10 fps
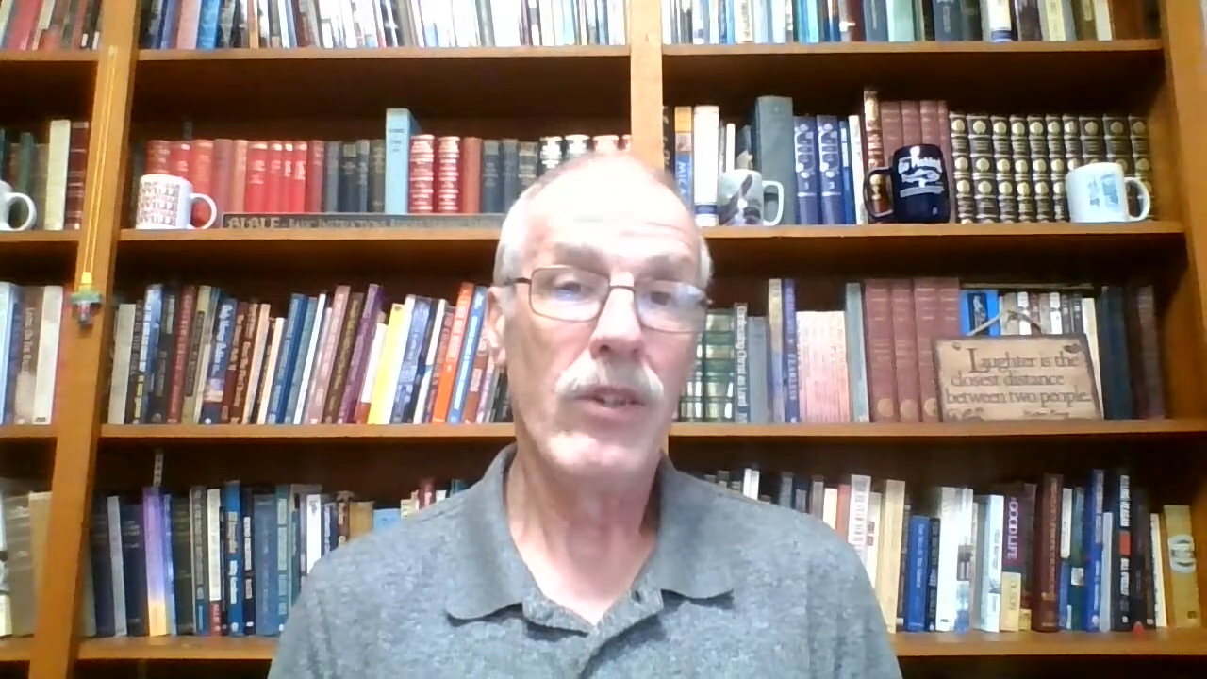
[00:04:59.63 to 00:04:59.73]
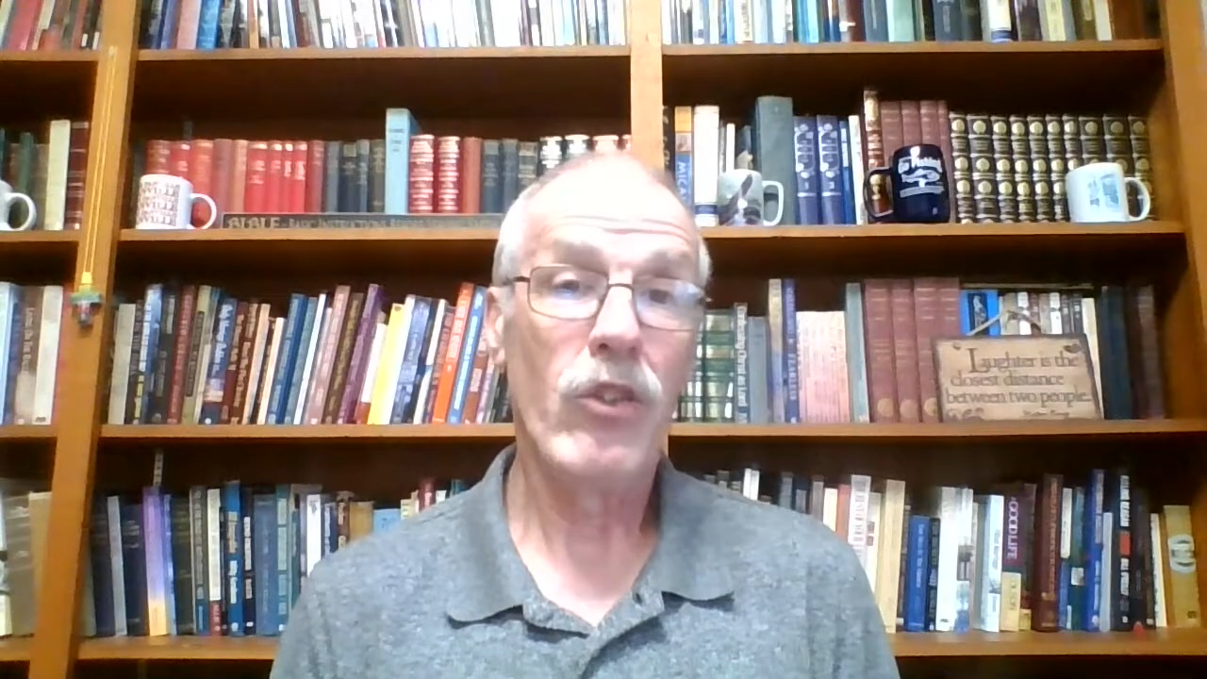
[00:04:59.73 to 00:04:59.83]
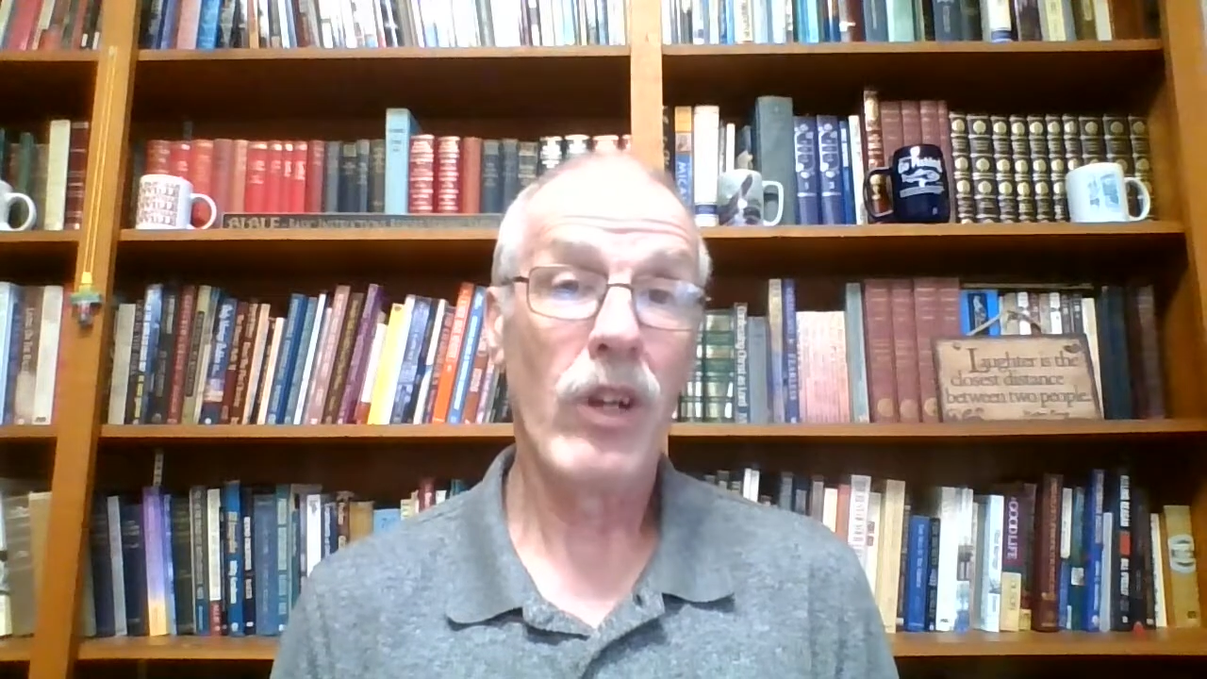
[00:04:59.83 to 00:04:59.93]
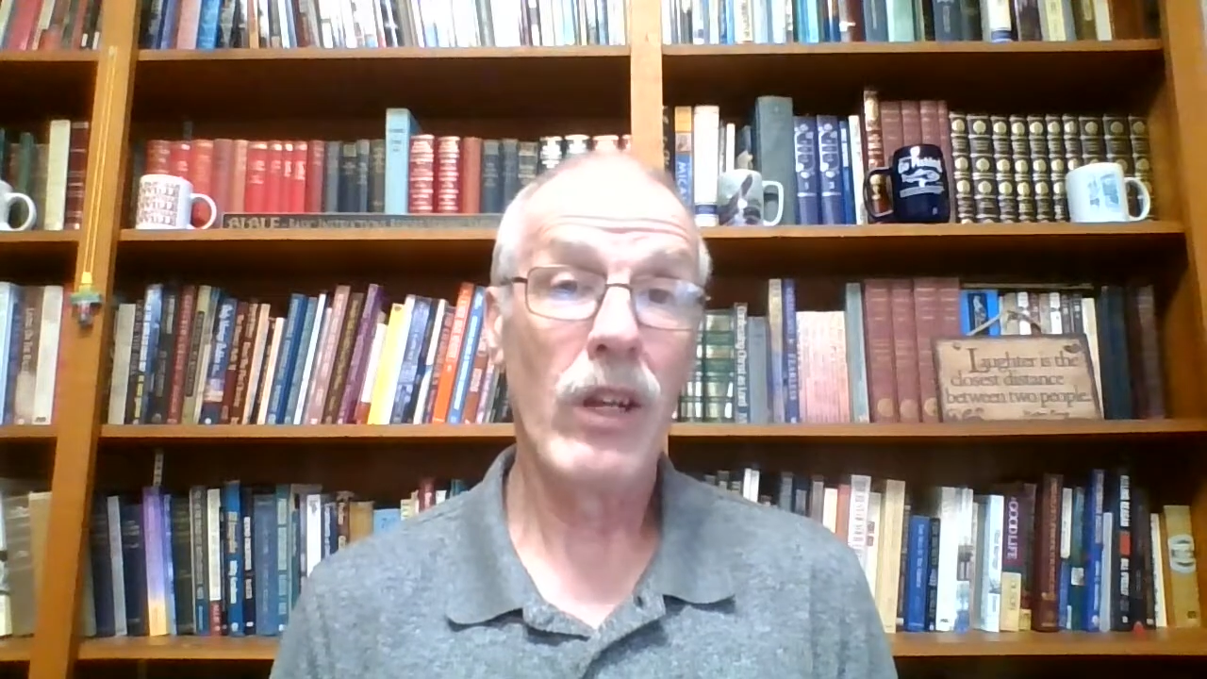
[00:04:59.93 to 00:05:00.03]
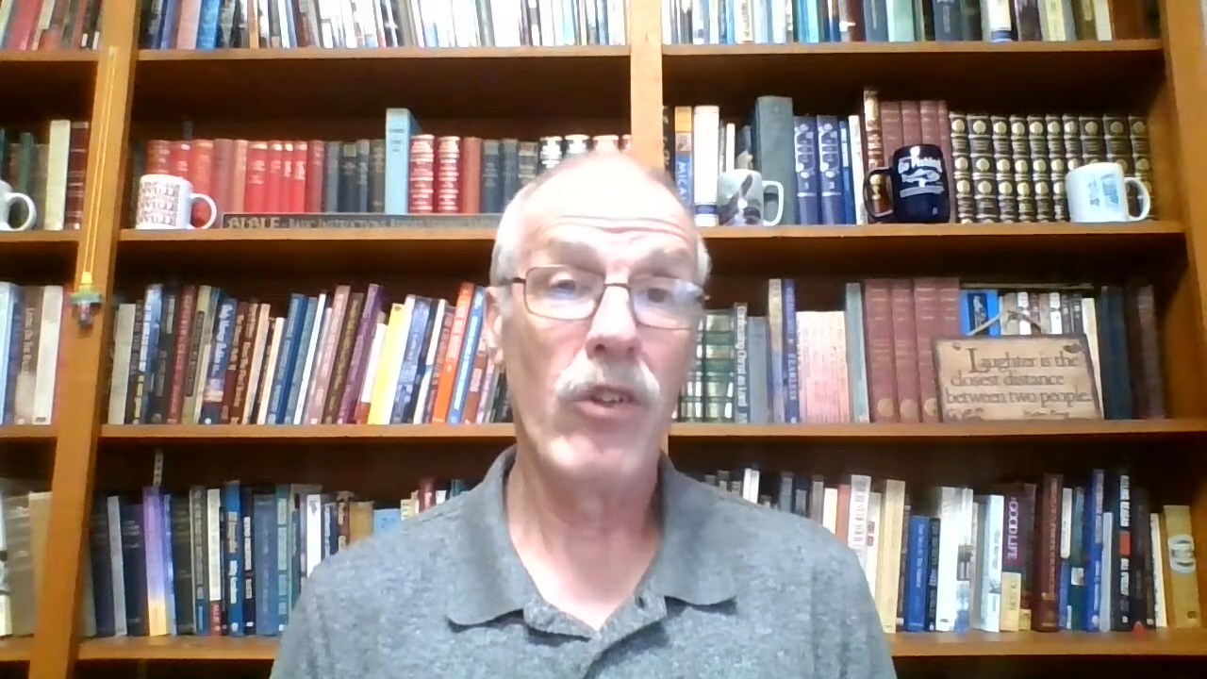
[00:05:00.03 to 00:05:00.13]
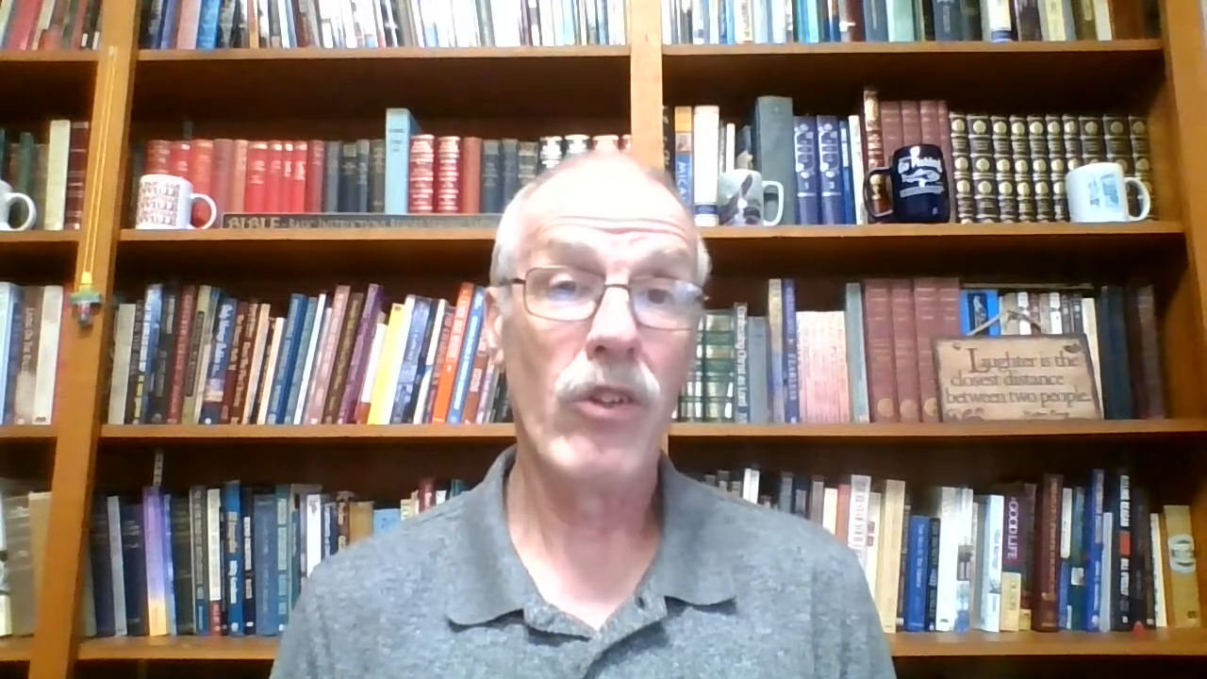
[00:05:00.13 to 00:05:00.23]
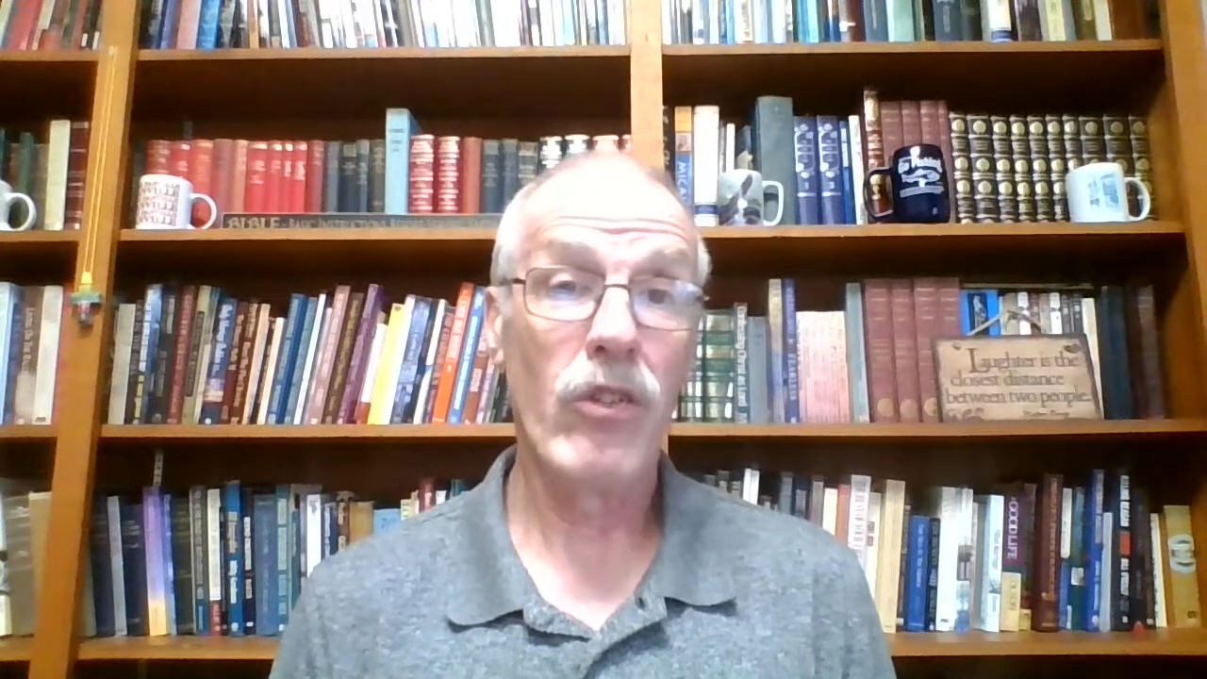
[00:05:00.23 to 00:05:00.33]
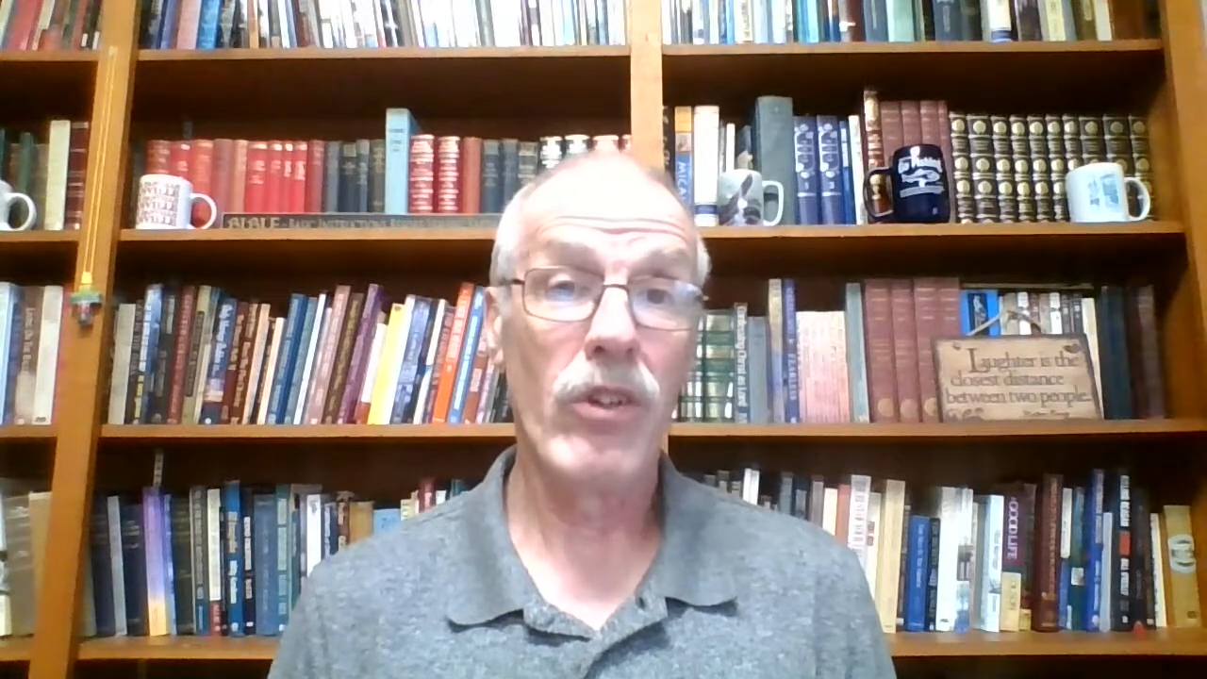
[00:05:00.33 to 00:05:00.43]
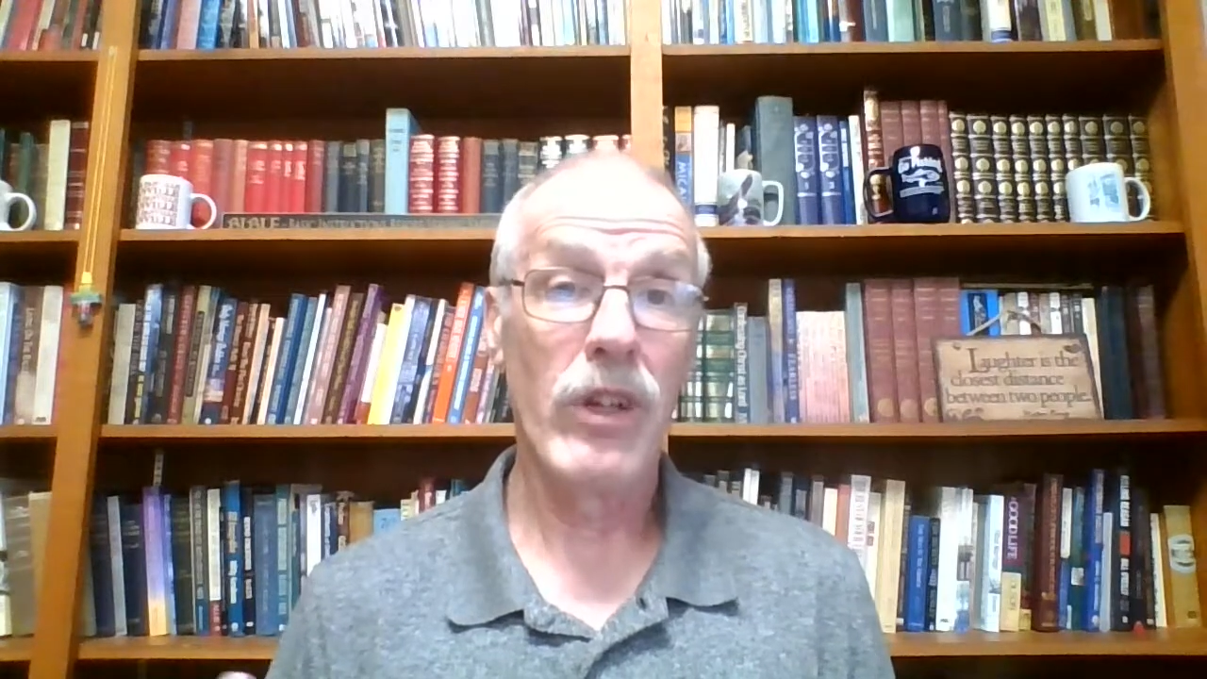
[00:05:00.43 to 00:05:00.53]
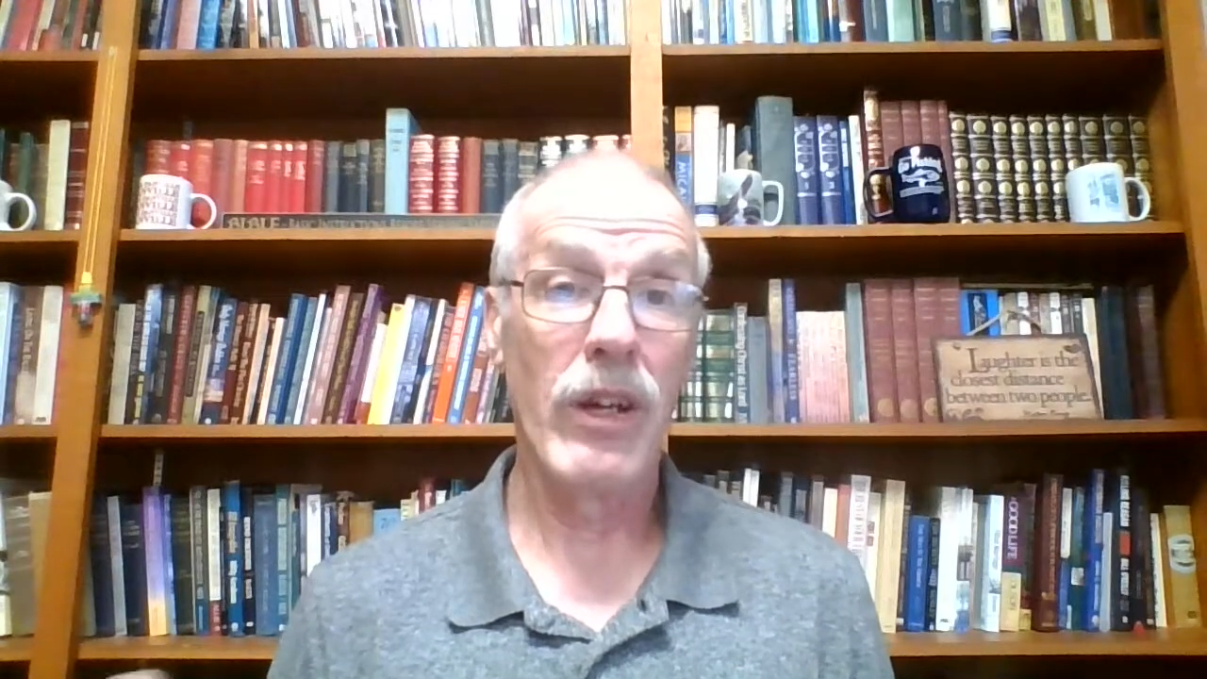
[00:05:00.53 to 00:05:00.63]

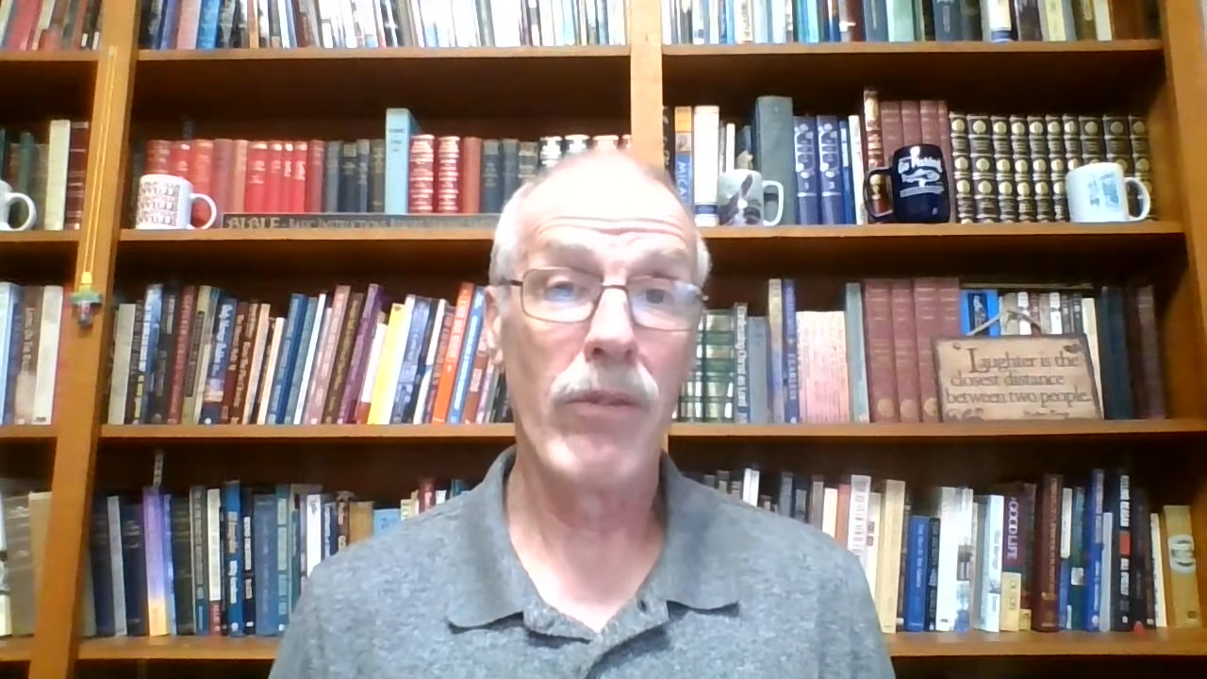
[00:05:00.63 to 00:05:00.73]
changes